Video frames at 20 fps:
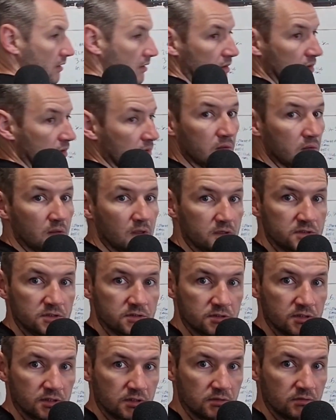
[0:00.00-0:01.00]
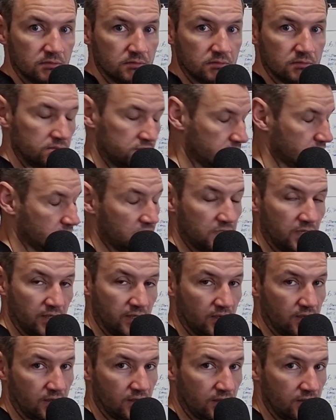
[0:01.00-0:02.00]
That's a signal.
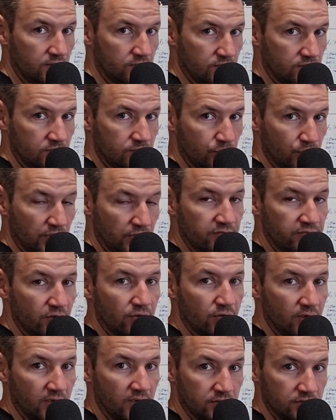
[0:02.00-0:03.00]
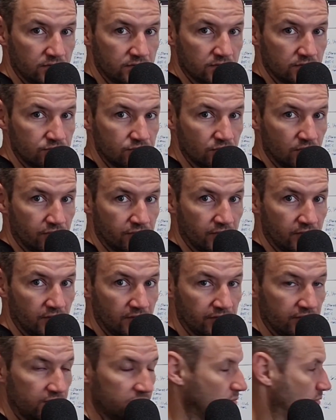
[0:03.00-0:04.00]
Believe it or not, I used to draw for a living,
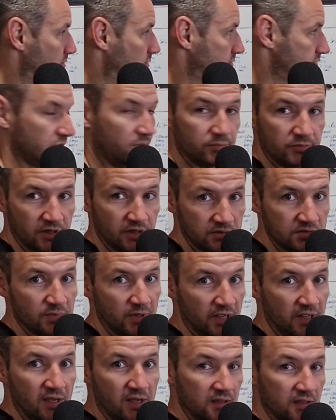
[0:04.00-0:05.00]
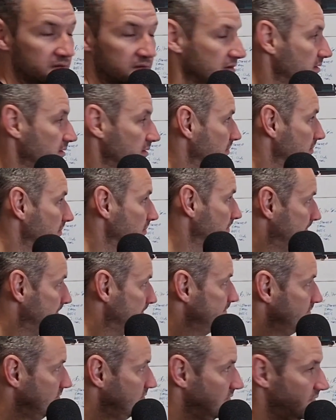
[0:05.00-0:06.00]
sometimes by hand.
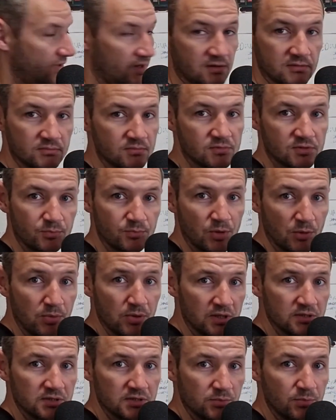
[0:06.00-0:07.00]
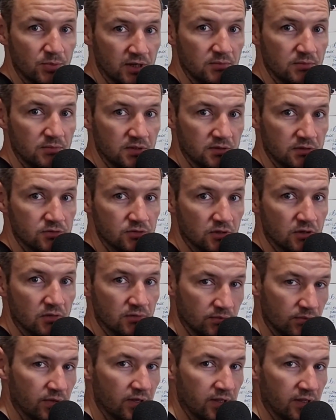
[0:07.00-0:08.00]
People actually paid me to draw
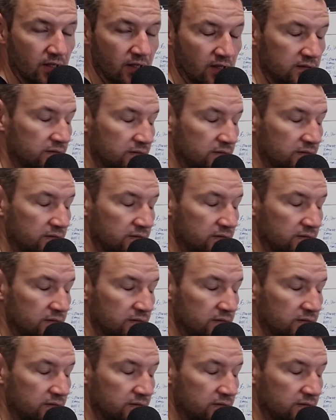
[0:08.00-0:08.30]
by hand.